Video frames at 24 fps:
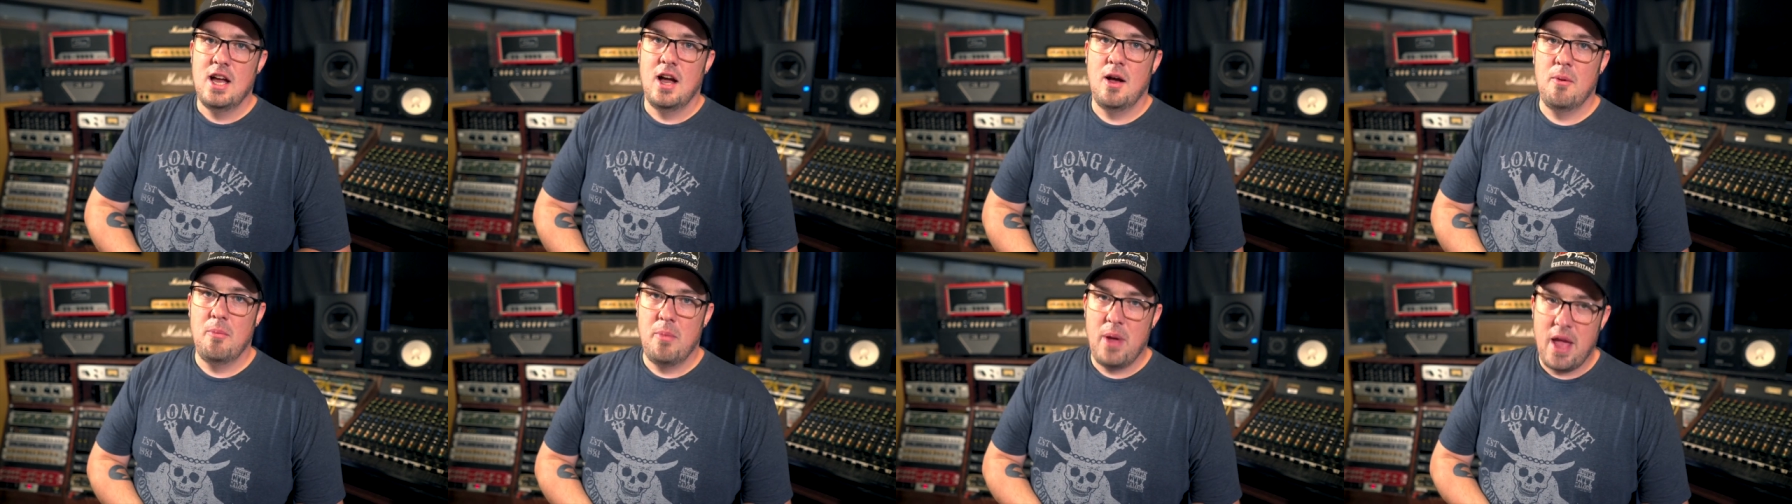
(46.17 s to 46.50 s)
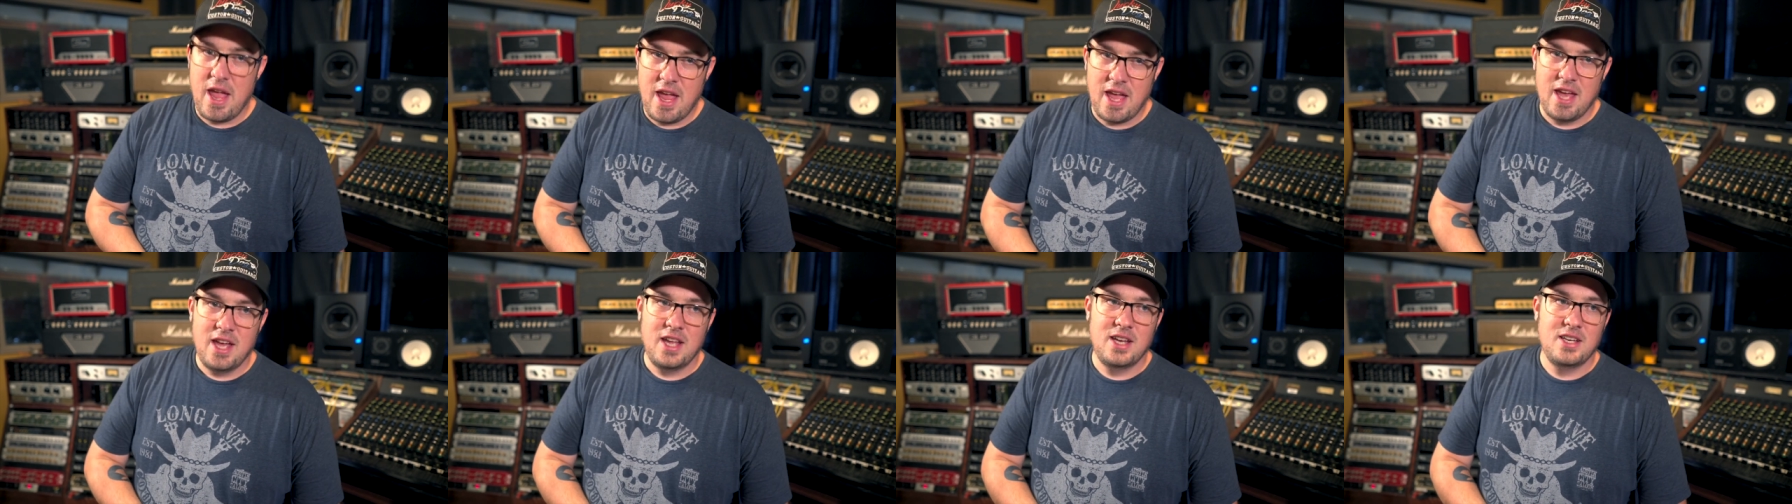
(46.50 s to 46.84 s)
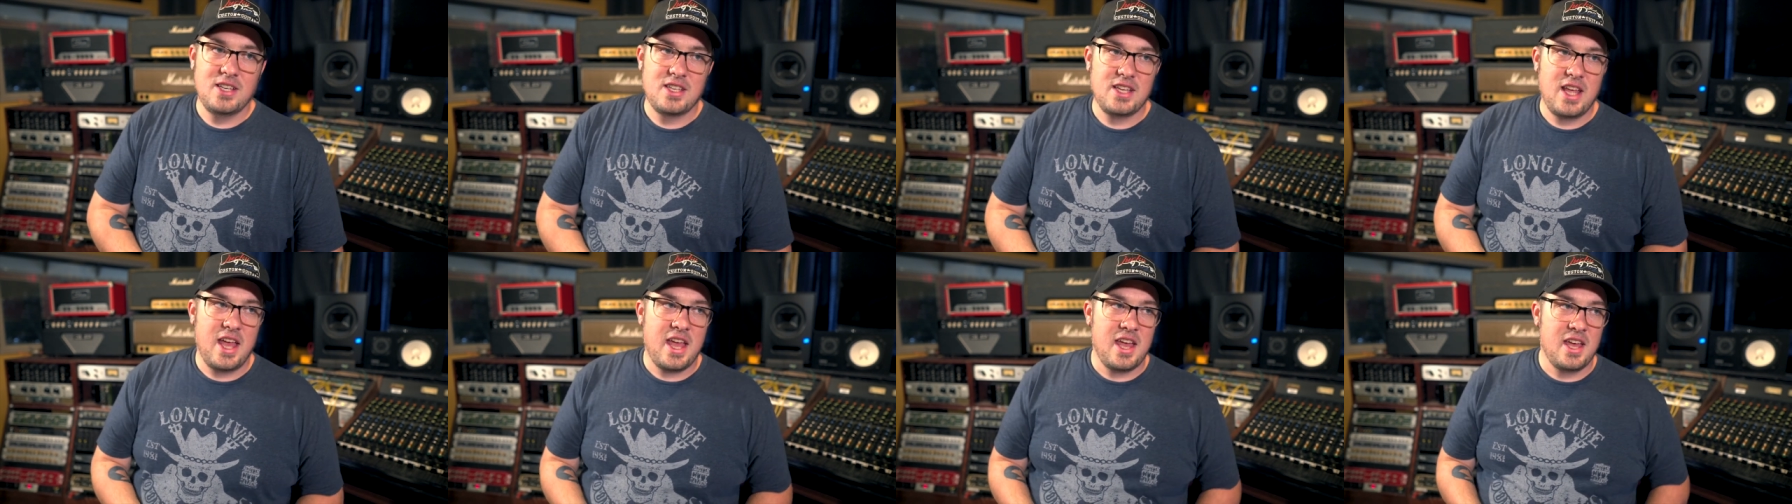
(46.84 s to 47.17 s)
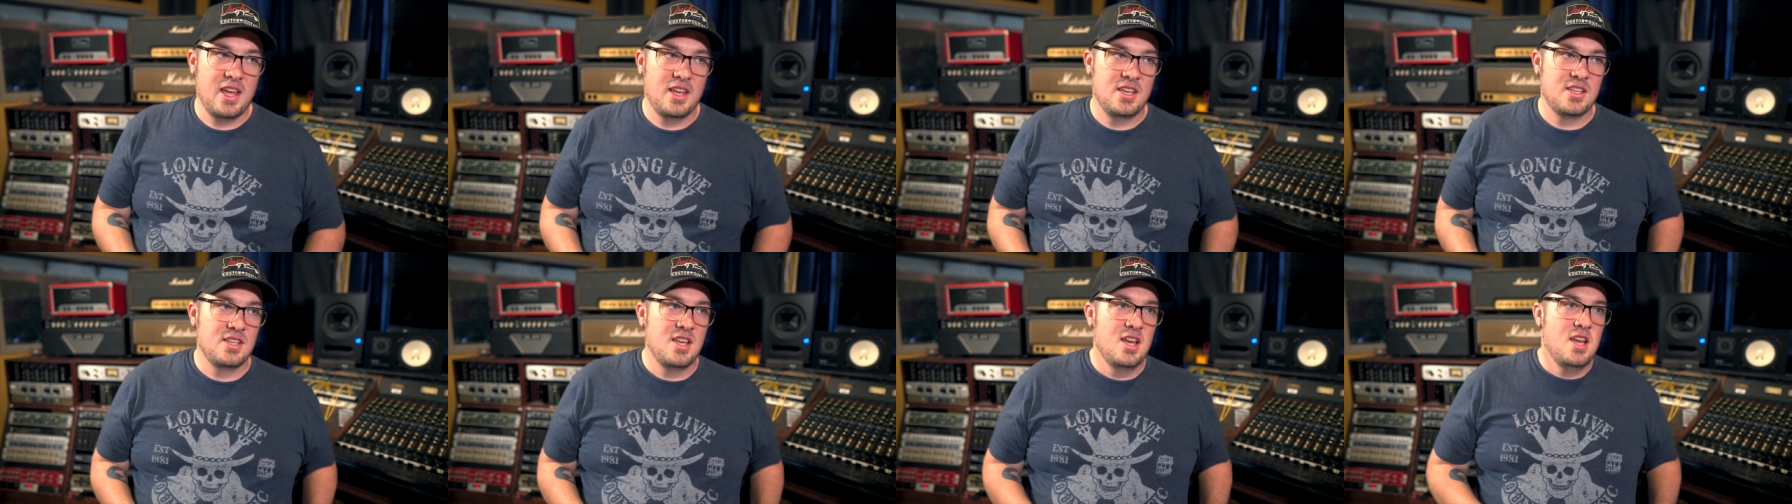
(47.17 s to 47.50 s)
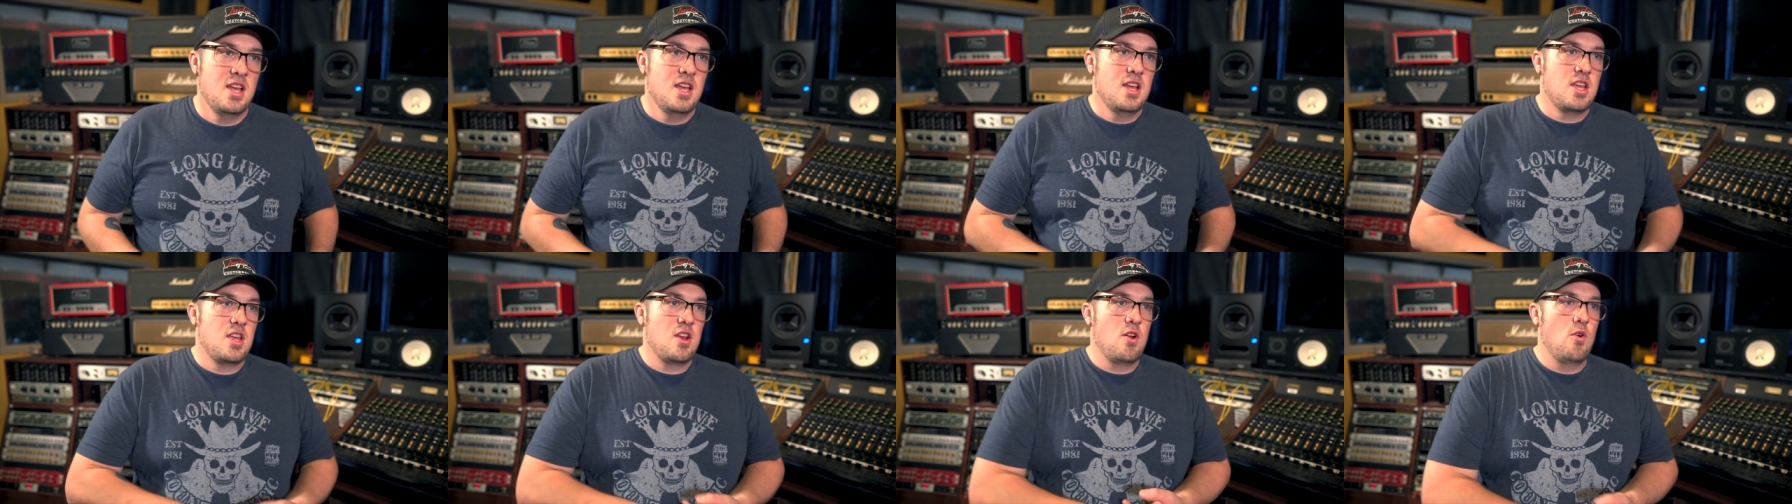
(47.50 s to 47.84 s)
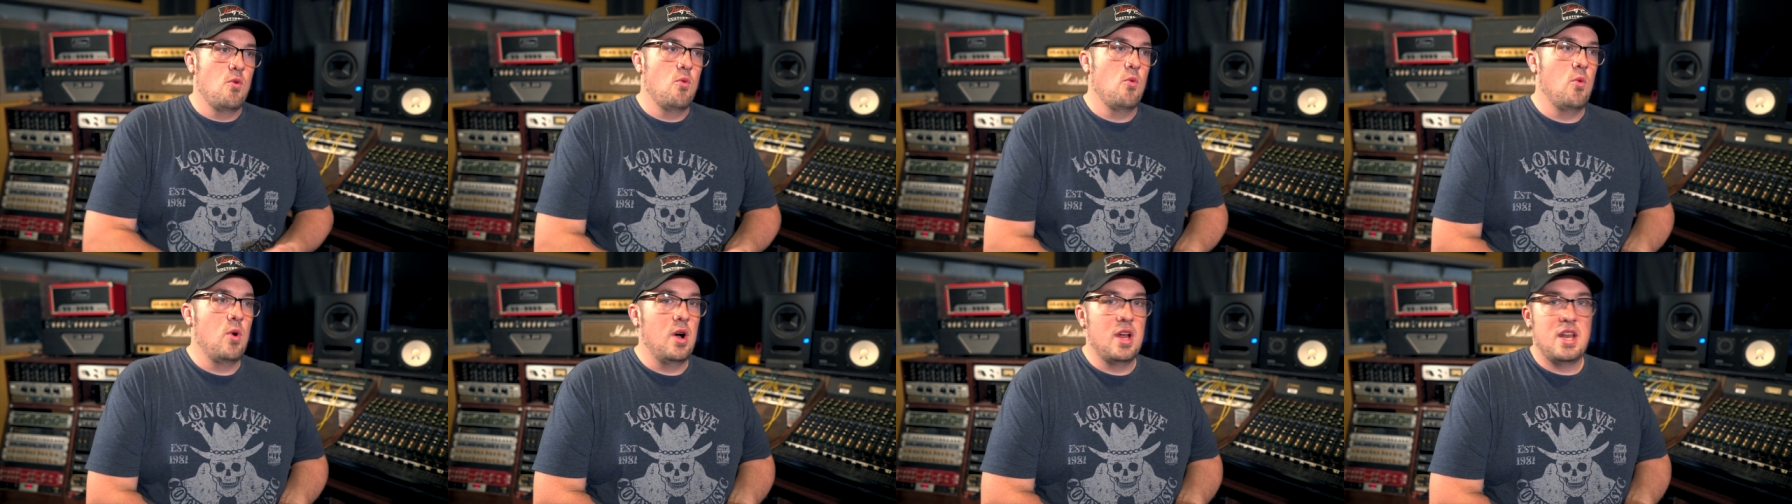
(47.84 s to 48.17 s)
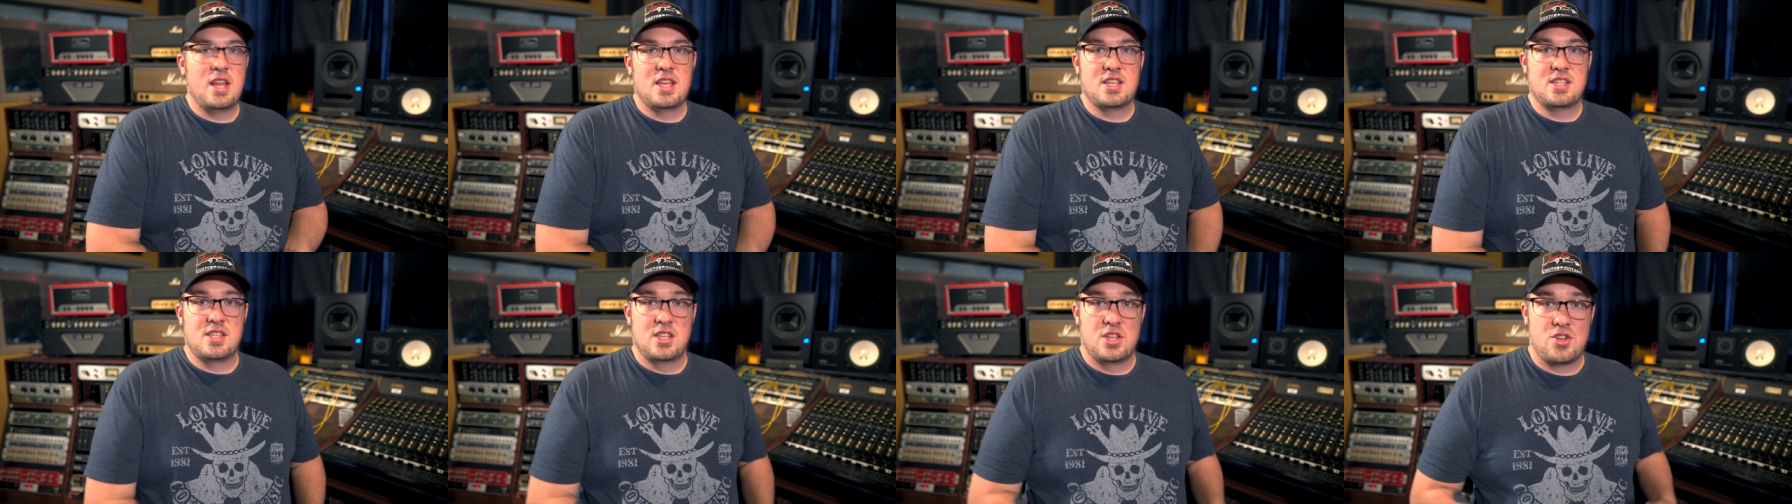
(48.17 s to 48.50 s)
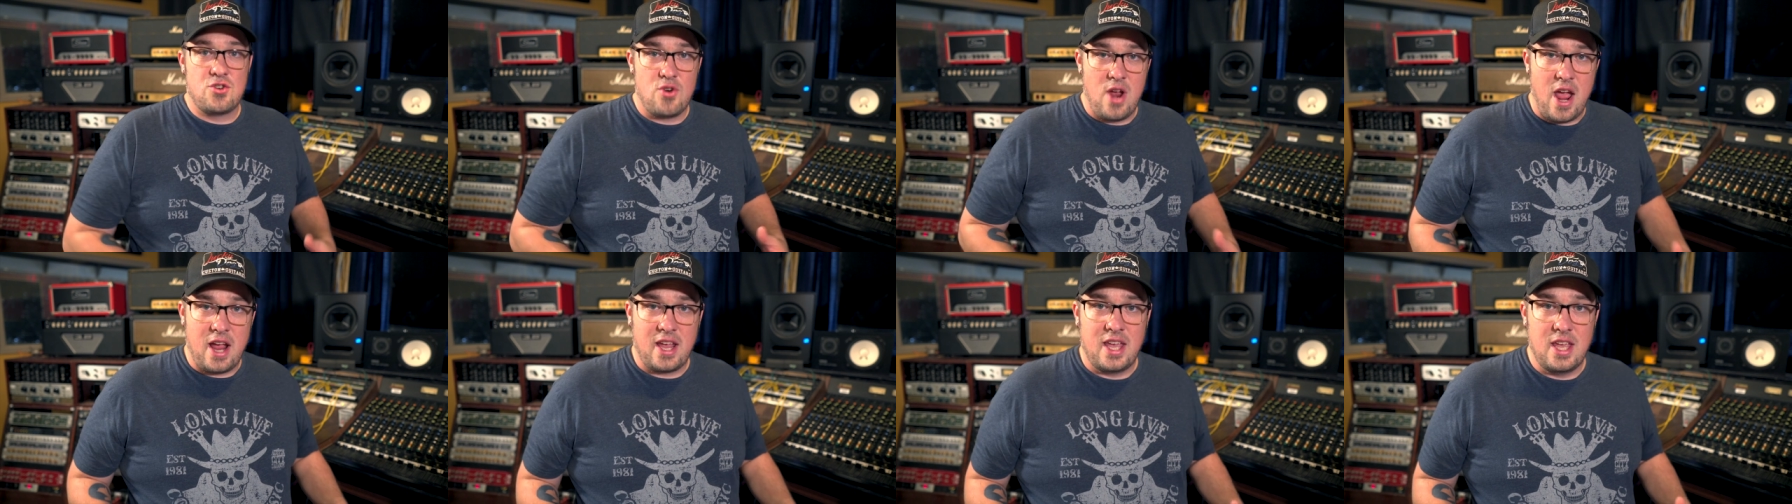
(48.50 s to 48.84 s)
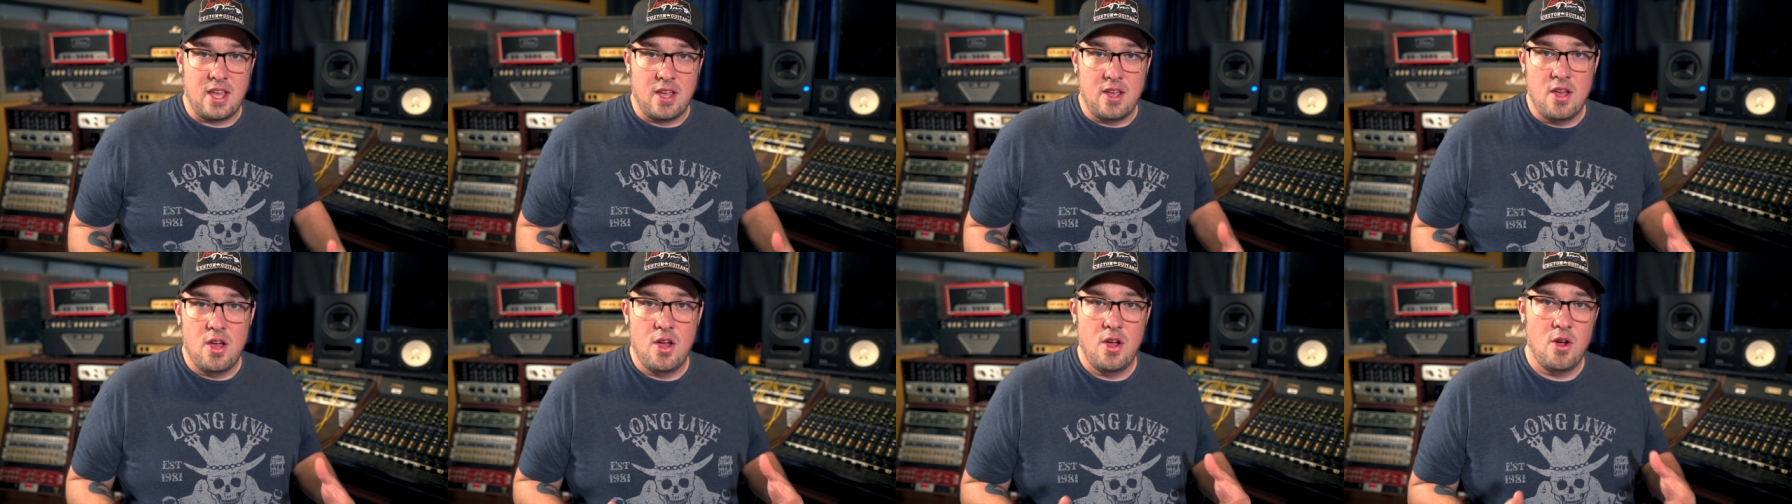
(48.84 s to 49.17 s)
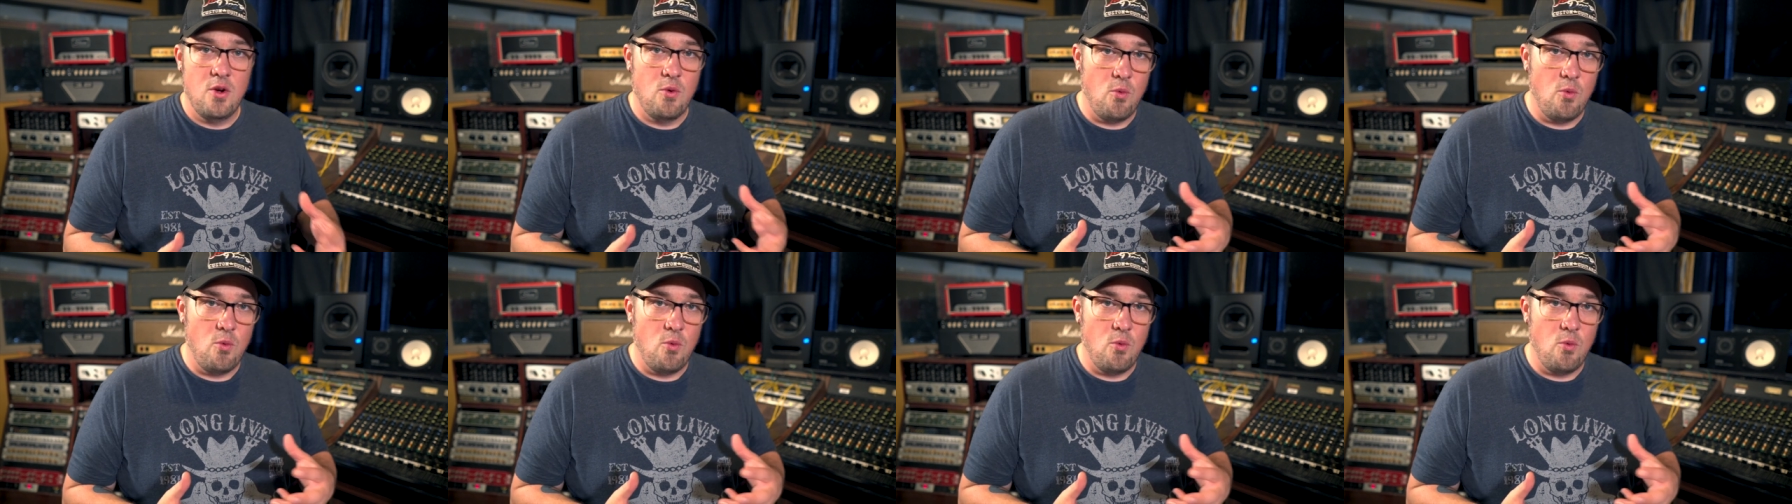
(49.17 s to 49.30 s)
a band and you know what is the tracking